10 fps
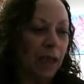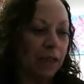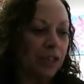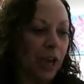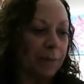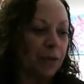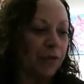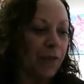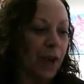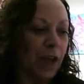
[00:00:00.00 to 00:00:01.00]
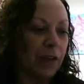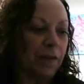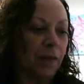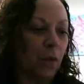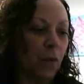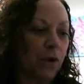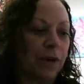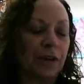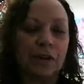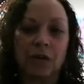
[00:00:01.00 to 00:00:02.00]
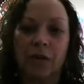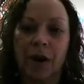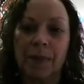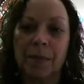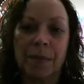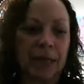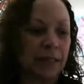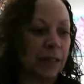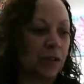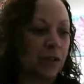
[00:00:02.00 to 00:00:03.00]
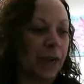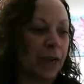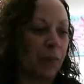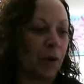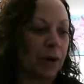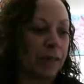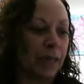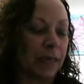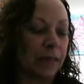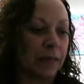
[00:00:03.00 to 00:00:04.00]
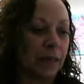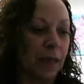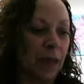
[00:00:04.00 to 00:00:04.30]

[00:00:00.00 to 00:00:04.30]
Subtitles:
In Chapter 5, we're going to describe the basic training process,